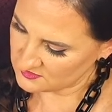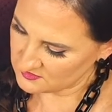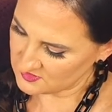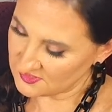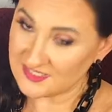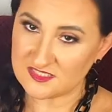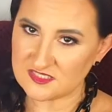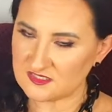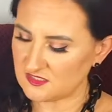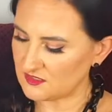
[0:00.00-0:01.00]
the easiest
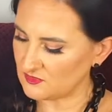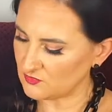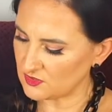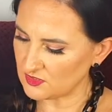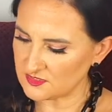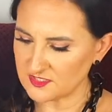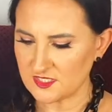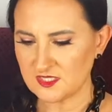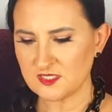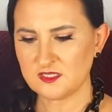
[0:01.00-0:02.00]
thing in the world.
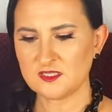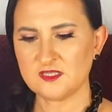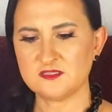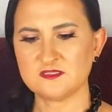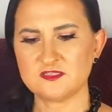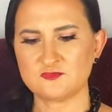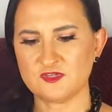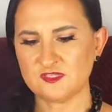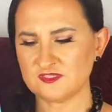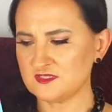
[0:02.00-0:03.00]
And this
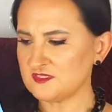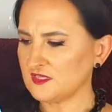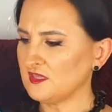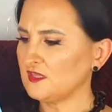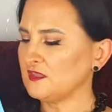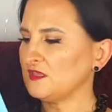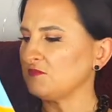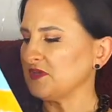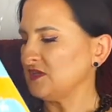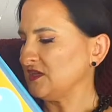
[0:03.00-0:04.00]
one doesn't say anything,
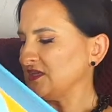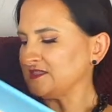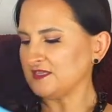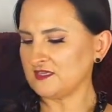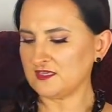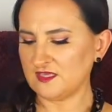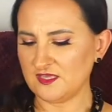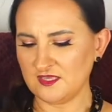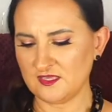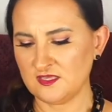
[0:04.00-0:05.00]
but it has like
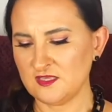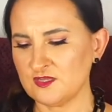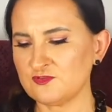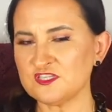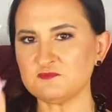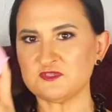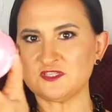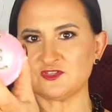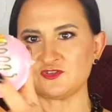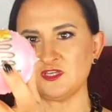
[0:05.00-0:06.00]
a
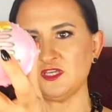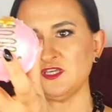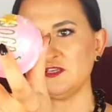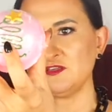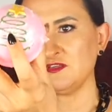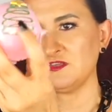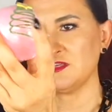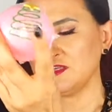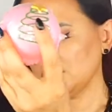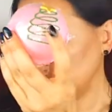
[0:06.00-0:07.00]
Christmas tree
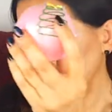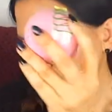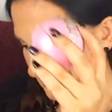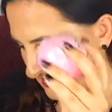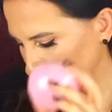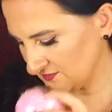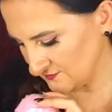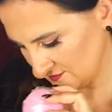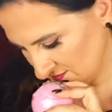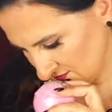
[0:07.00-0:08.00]
in here.
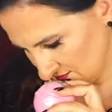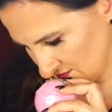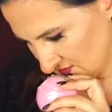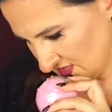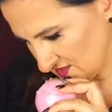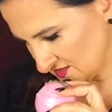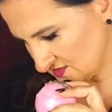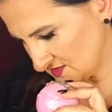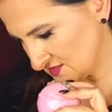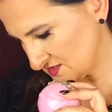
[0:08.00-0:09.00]
And
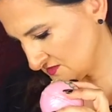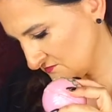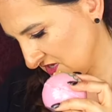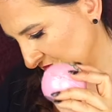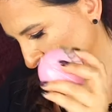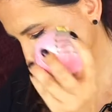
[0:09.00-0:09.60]
this is Merry and